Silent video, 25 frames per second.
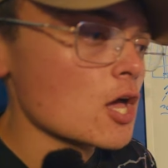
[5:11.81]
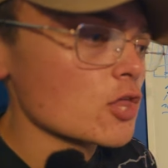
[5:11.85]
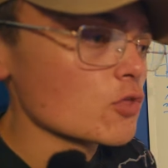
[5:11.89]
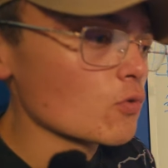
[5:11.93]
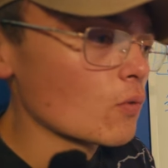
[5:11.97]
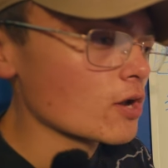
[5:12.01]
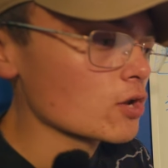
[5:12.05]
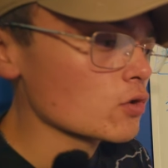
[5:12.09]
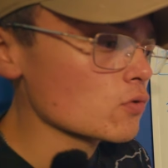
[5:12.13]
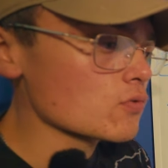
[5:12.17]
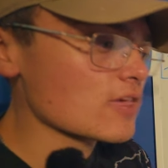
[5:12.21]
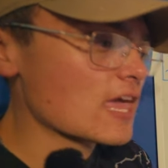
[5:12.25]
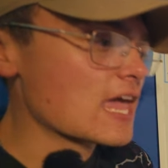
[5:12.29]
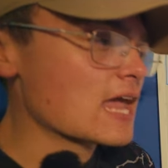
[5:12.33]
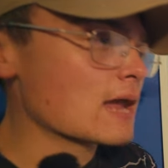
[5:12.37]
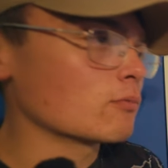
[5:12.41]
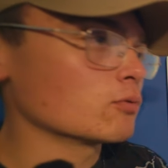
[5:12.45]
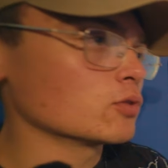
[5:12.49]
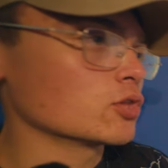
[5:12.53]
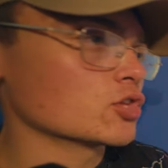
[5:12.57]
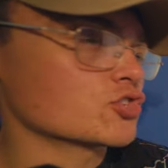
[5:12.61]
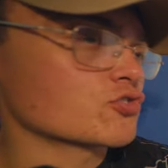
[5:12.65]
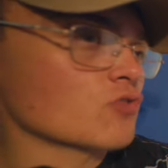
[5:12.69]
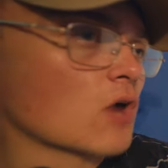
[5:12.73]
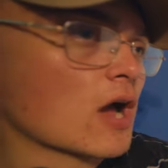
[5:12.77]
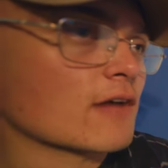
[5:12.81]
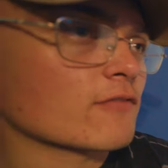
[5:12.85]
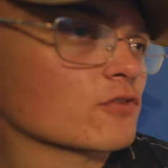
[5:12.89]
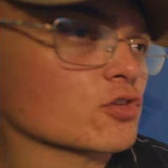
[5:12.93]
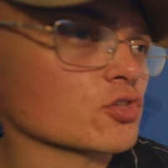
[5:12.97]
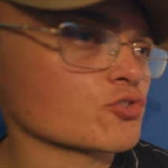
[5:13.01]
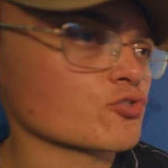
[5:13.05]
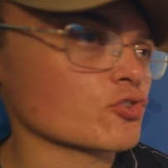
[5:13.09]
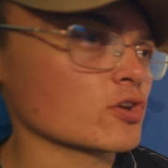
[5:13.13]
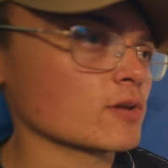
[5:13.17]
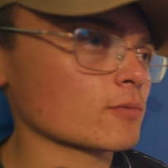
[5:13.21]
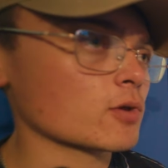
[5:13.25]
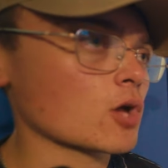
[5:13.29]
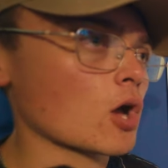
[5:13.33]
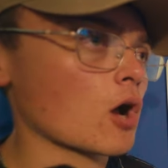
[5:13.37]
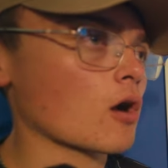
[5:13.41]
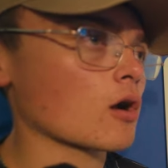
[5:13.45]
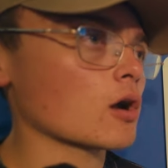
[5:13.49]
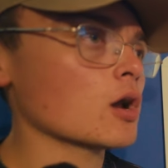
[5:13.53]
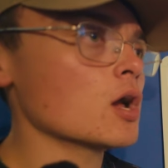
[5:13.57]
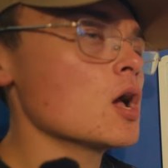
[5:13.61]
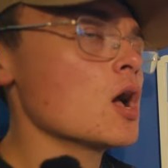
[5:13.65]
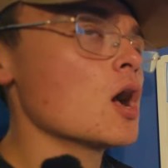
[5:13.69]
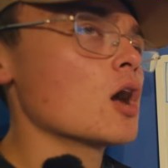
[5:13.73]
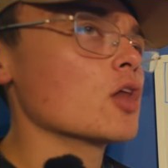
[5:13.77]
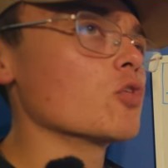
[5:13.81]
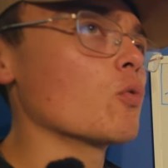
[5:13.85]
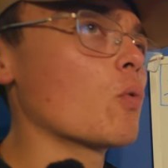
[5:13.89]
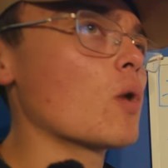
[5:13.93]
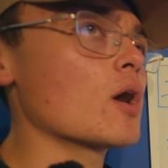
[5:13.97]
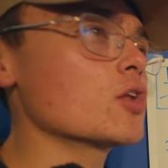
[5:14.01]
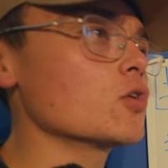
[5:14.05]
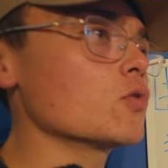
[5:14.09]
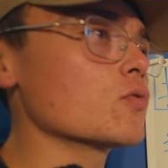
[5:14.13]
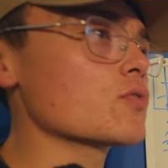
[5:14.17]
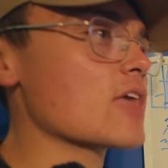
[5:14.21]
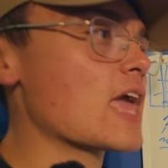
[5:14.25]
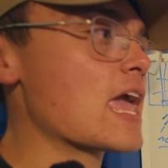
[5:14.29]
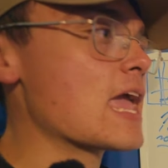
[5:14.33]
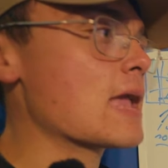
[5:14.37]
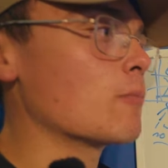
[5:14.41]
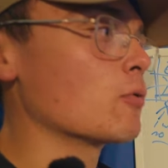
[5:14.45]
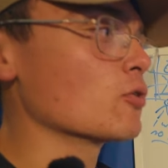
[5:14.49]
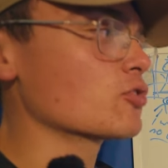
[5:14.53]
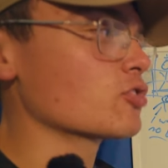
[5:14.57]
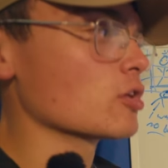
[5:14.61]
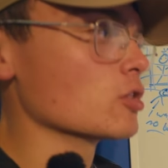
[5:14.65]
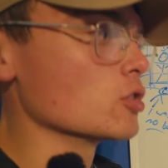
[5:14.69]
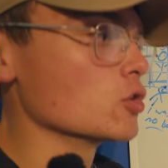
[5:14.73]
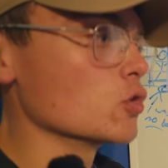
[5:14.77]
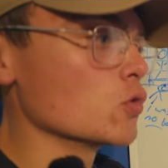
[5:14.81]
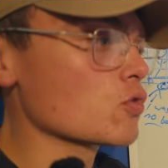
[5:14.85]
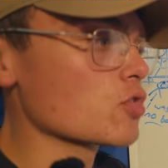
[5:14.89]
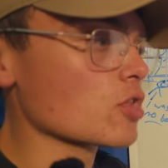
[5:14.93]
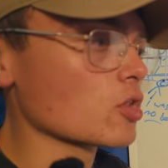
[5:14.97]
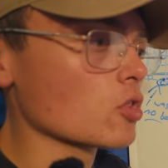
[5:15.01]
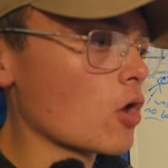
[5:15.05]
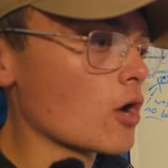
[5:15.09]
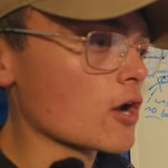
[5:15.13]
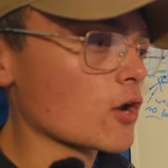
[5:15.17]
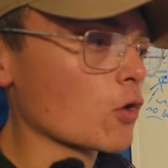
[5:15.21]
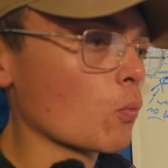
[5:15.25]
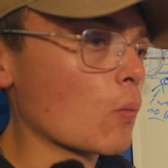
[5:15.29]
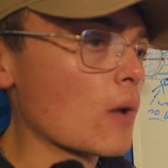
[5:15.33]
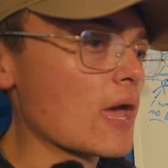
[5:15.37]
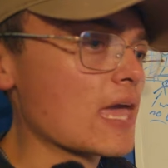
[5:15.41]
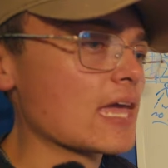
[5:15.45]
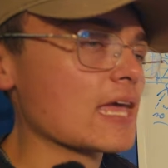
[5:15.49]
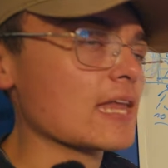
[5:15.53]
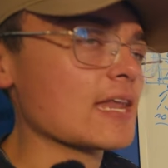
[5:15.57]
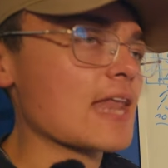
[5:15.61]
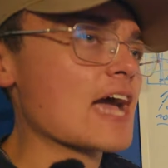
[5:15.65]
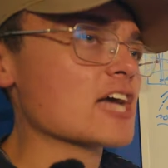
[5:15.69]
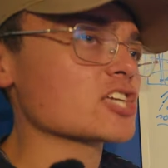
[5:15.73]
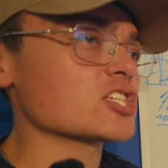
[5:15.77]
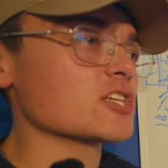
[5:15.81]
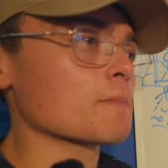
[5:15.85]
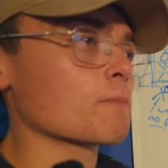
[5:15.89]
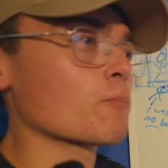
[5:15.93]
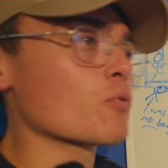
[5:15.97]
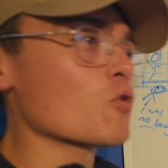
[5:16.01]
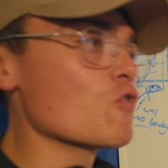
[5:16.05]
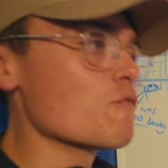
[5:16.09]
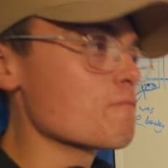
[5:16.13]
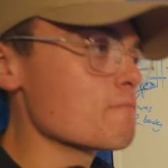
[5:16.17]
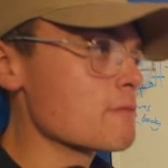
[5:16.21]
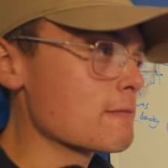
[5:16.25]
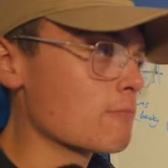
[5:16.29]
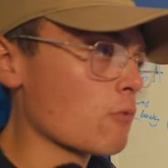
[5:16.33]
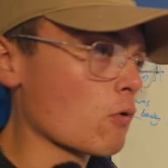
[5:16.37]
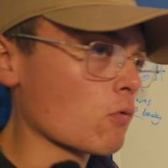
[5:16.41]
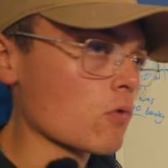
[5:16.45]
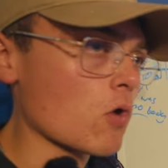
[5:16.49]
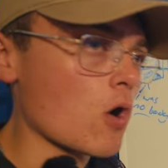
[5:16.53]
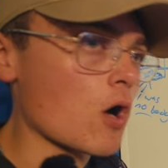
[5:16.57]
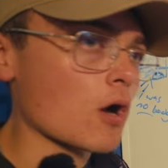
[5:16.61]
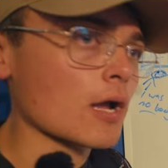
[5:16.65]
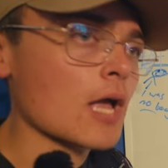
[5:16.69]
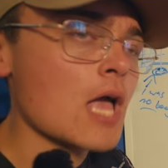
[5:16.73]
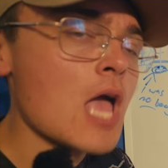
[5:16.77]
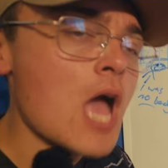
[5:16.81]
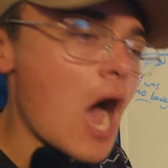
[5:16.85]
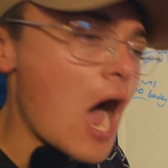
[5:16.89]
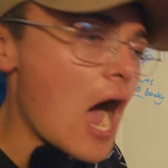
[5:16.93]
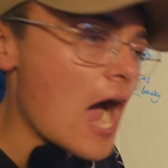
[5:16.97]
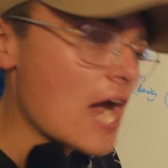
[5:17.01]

the one who's able to drive his dream car, the one who's able to lose a lot of weight and actually prove people wrong.